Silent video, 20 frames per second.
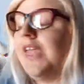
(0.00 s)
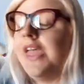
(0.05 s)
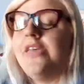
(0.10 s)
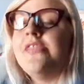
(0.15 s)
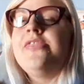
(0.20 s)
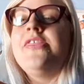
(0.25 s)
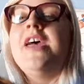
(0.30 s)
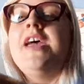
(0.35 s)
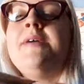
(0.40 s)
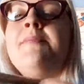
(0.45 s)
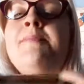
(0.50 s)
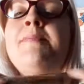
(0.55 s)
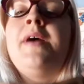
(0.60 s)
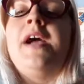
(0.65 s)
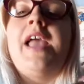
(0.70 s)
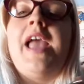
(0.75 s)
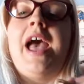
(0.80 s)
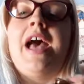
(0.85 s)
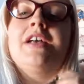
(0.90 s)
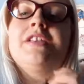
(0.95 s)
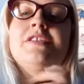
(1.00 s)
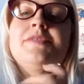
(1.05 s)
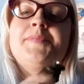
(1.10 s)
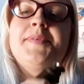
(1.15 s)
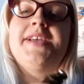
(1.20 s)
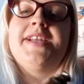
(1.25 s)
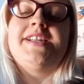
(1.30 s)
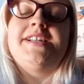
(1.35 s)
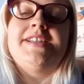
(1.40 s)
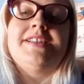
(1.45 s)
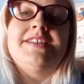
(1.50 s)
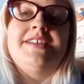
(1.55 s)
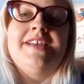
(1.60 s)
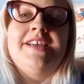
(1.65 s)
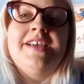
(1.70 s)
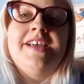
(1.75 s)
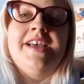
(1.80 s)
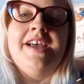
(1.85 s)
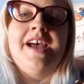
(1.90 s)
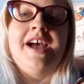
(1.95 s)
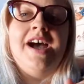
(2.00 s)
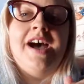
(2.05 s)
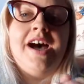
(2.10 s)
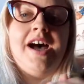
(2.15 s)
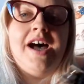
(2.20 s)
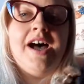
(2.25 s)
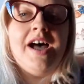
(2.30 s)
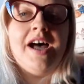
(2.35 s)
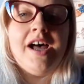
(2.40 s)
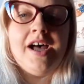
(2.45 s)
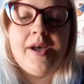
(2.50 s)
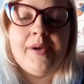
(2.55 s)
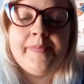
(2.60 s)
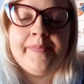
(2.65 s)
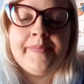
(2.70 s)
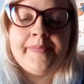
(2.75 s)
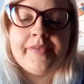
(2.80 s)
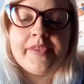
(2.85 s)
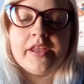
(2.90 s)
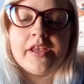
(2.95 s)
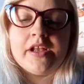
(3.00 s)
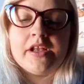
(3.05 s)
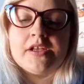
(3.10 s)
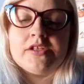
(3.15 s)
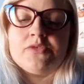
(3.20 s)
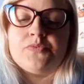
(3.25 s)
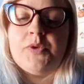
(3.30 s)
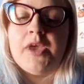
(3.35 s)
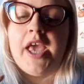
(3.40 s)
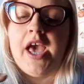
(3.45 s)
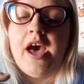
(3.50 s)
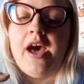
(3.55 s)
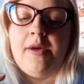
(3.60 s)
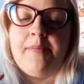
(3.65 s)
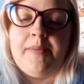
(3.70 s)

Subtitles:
Then my husband, because we are